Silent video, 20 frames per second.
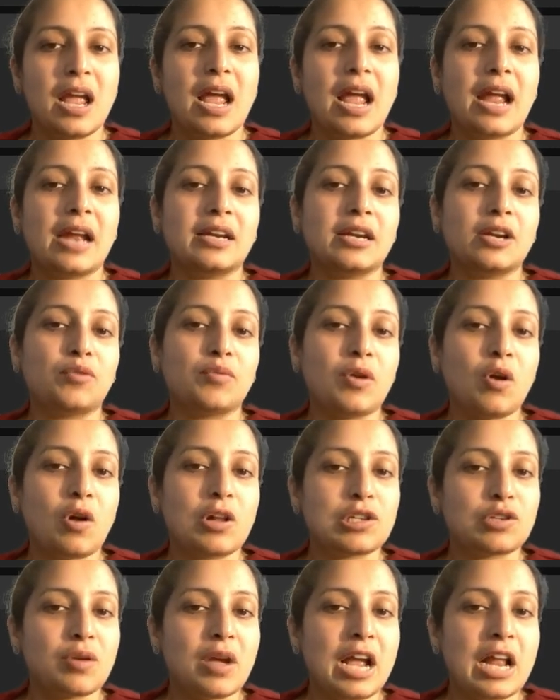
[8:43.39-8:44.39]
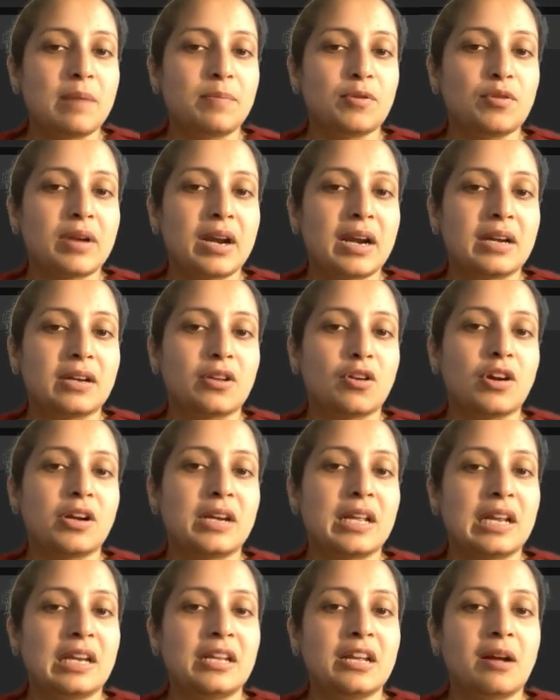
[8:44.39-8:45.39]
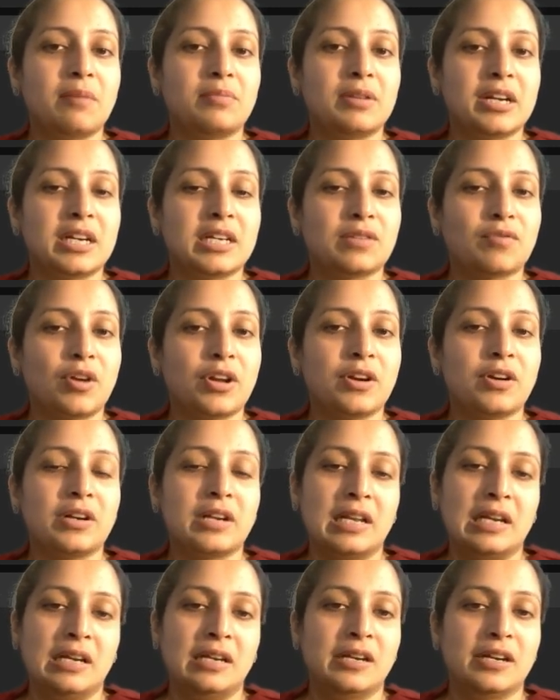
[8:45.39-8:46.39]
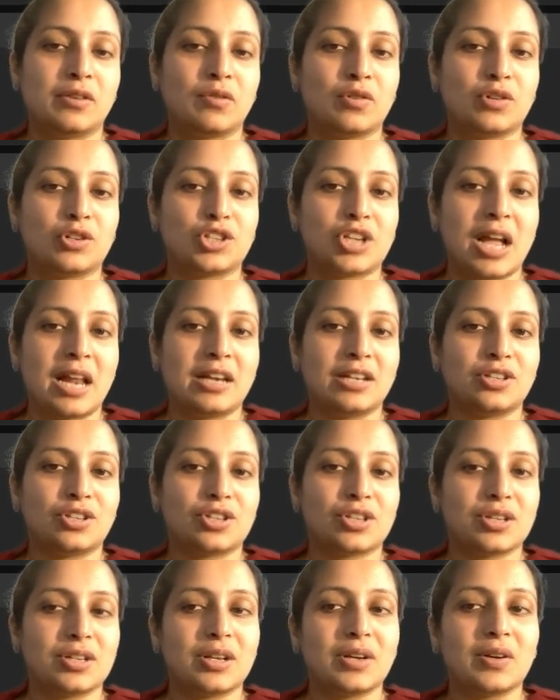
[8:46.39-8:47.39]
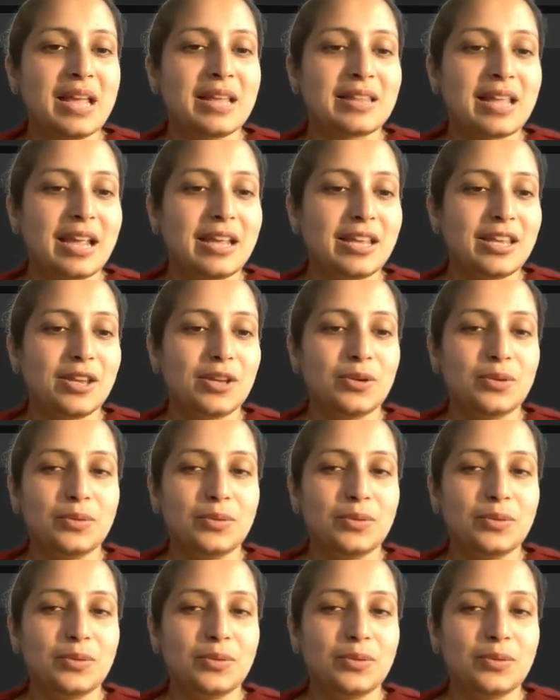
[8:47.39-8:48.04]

And it will also help you get your daily updates for your daily LeetCode challenge. Thank you.